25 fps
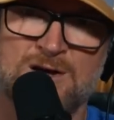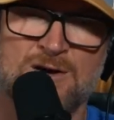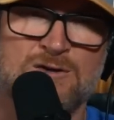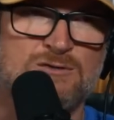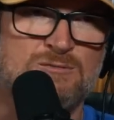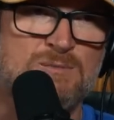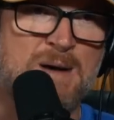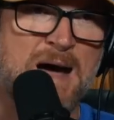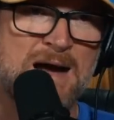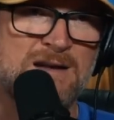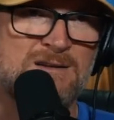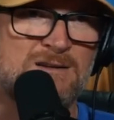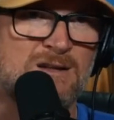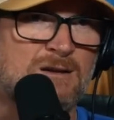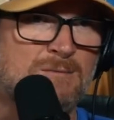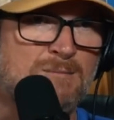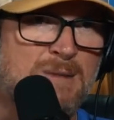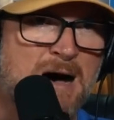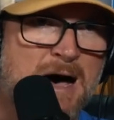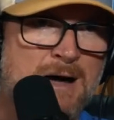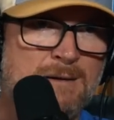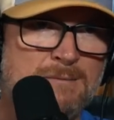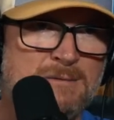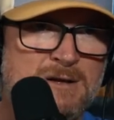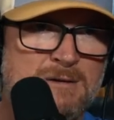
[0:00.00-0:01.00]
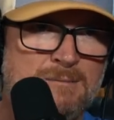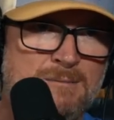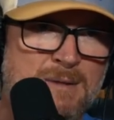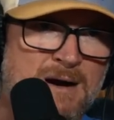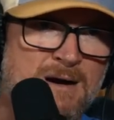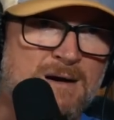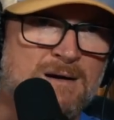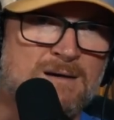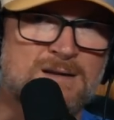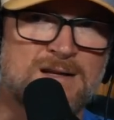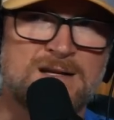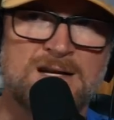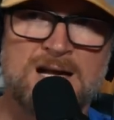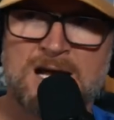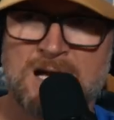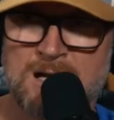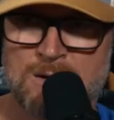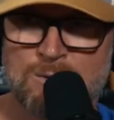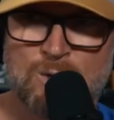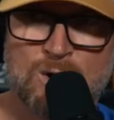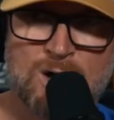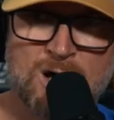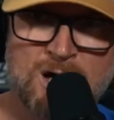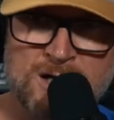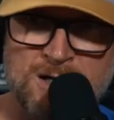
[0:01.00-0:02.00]
goes back to the bottom of the barrel in
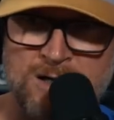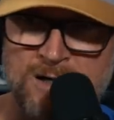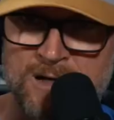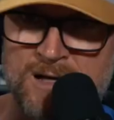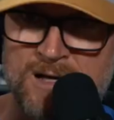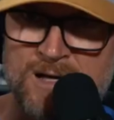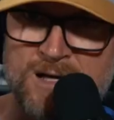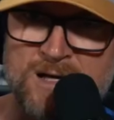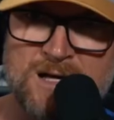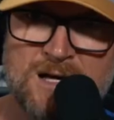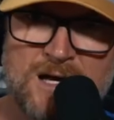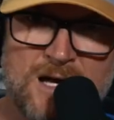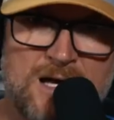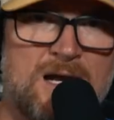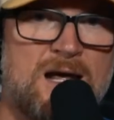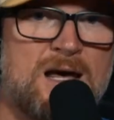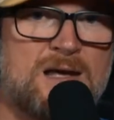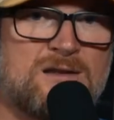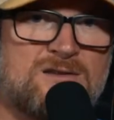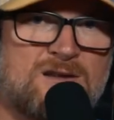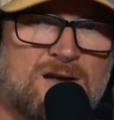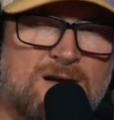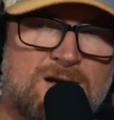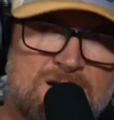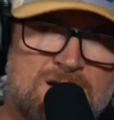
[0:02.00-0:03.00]
81, and has to